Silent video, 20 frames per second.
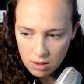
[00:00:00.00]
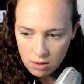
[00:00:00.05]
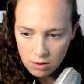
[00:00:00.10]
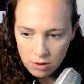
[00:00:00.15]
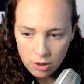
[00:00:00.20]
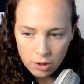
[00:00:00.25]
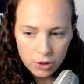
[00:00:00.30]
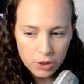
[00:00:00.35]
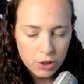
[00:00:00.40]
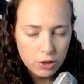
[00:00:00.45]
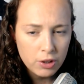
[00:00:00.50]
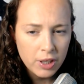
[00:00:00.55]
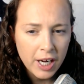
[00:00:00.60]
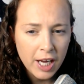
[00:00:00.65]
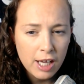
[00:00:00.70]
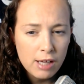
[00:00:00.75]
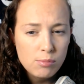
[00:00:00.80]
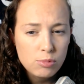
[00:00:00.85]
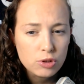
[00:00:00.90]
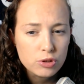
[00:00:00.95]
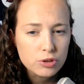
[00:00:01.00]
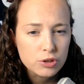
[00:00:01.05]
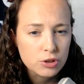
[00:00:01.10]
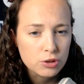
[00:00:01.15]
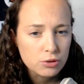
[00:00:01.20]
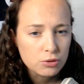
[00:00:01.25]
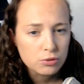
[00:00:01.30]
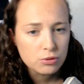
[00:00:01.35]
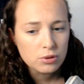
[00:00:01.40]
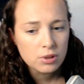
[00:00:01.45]
you're able
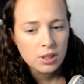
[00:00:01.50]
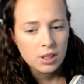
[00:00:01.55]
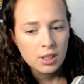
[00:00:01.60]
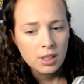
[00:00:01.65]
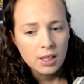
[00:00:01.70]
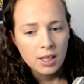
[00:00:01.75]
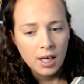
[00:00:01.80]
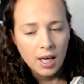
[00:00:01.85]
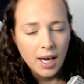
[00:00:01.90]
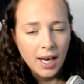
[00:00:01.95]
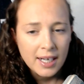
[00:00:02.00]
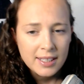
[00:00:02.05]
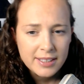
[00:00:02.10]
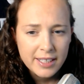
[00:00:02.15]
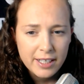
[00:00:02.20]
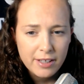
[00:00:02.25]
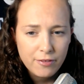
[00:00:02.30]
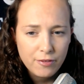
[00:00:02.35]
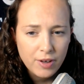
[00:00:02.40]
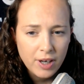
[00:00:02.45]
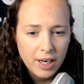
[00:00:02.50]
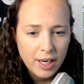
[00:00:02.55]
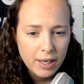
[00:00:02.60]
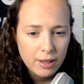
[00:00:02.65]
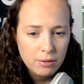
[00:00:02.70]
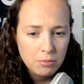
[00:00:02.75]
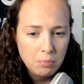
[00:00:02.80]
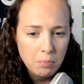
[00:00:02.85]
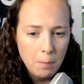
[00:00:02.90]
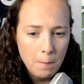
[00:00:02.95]
to identify
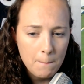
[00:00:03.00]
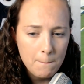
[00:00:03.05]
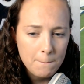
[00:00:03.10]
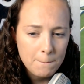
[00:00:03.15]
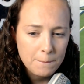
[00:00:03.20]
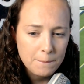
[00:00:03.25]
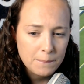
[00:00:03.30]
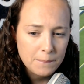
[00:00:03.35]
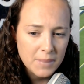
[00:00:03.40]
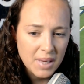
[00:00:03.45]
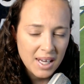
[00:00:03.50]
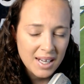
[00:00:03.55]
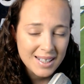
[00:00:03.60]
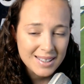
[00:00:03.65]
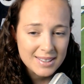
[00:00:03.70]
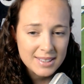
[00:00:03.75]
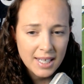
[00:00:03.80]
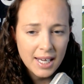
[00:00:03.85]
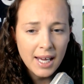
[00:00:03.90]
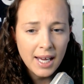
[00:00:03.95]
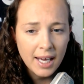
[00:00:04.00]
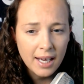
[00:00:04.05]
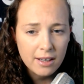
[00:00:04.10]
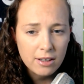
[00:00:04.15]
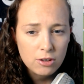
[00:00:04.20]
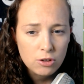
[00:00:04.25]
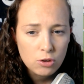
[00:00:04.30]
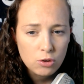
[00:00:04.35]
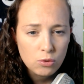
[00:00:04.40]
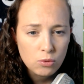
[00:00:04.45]
and attack
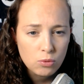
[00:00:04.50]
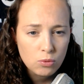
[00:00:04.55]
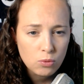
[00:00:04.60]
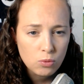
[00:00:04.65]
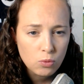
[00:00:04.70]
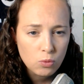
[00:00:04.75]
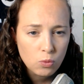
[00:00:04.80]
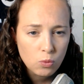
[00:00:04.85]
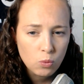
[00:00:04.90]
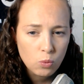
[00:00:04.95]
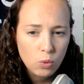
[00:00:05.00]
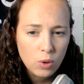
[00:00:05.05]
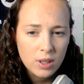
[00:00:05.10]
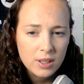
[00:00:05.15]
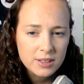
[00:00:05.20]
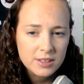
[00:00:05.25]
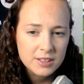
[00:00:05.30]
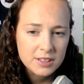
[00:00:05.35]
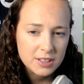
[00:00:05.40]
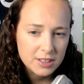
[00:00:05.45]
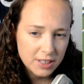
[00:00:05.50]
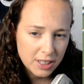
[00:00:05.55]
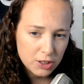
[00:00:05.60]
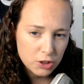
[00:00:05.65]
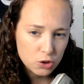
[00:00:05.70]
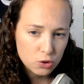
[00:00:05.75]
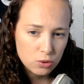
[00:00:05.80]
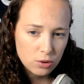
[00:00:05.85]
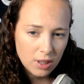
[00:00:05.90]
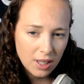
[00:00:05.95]
one
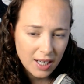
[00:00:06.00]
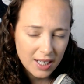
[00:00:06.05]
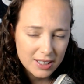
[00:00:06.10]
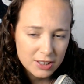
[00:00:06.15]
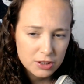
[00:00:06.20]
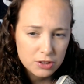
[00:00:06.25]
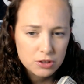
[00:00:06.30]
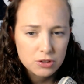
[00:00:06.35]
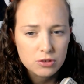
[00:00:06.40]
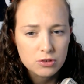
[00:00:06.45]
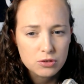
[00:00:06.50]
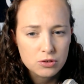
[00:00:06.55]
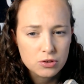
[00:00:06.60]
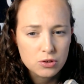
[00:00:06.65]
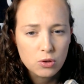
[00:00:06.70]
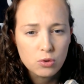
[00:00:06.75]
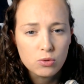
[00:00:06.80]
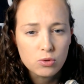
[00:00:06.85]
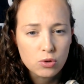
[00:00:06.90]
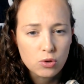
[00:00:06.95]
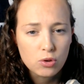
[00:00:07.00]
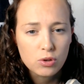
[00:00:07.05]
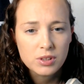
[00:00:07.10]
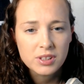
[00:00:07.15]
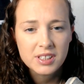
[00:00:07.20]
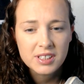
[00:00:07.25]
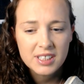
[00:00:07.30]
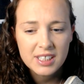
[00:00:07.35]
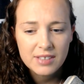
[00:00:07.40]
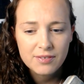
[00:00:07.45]
centralized zone on the
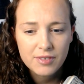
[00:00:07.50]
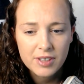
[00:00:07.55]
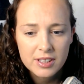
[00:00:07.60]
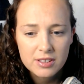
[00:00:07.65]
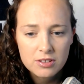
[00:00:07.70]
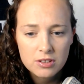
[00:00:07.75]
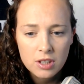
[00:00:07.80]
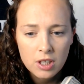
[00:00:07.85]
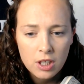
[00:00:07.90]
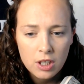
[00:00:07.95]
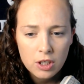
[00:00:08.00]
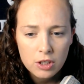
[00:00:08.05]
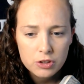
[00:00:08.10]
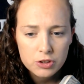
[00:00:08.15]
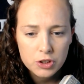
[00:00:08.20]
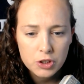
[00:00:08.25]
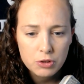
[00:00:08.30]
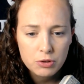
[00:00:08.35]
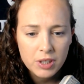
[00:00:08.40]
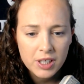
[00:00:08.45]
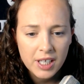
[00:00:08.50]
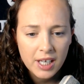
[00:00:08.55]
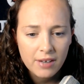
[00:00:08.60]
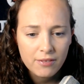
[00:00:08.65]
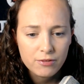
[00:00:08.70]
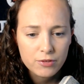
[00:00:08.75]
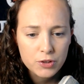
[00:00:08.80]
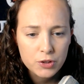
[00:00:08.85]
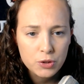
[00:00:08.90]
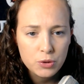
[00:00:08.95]
defense. So you can have
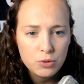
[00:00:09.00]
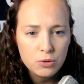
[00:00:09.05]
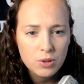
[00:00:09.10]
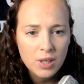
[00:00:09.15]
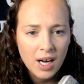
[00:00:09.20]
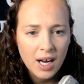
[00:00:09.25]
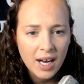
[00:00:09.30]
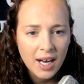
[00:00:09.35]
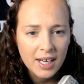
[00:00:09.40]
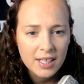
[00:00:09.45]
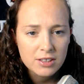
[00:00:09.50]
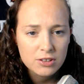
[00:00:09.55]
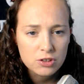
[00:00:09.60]
two wide